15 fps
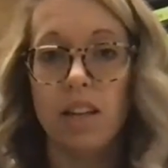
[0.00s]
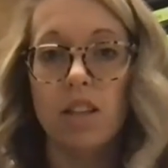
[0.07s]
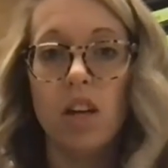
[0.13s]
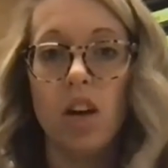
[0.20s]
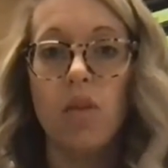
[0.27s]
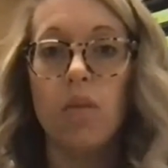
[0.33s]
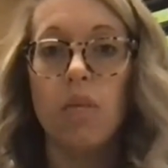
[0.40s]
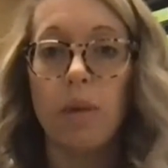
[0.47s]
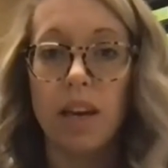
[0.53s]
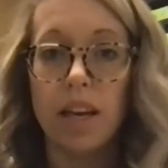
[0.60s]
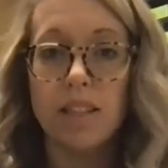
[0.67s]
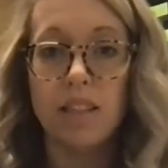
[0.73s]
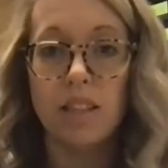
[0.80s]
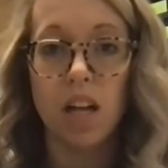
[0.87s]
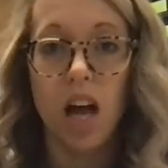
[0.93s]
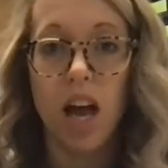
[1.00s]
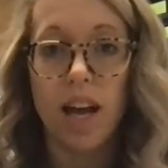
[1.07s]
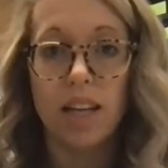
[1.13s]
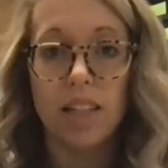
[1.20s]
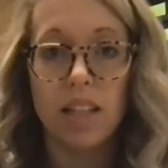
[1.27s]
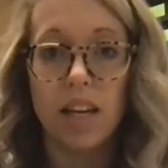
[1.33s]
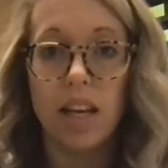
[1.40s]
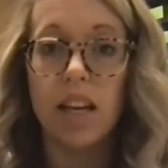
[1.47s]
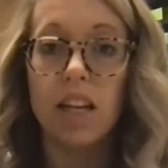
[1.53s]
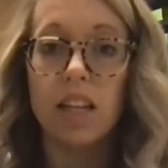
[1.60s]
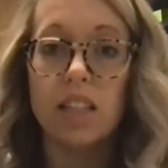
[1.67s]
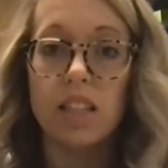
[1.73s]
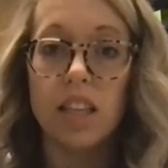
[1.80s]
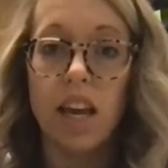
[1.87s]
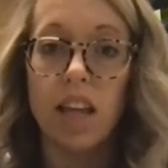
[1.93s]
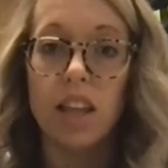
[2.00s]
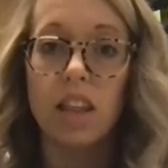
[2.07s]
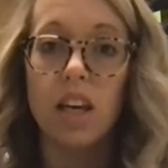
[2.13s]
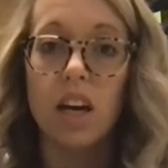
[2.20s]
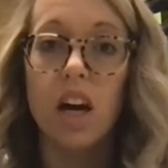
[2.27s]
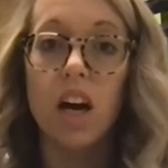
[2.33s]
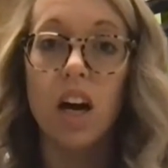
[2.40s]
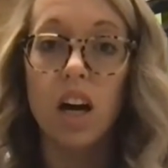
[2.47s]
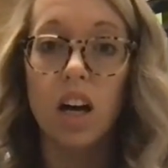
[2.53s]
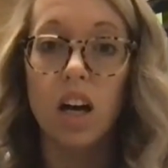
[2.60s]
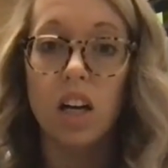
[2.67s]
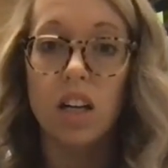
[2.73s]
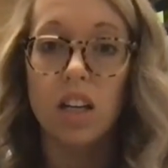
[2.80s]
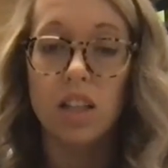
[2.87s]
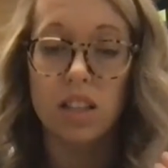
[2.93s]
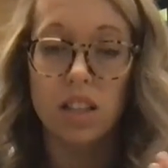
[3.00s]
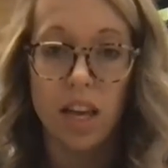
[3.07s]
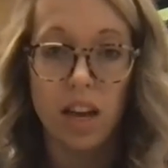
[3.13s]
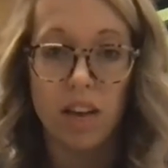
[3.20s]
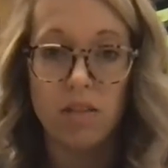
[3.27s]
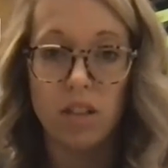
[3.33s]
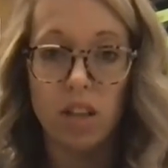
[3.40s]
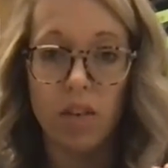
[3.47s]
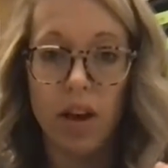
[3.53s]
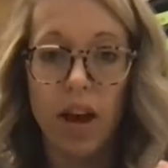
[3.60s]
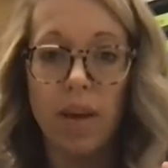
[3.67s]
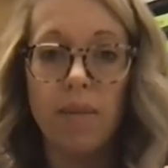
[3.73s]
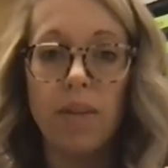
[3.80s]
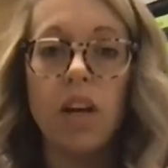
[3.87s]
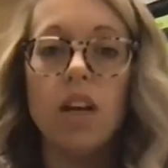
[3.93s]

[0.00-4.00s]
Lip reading: So because it's not accented, it's saying the sound. Okay.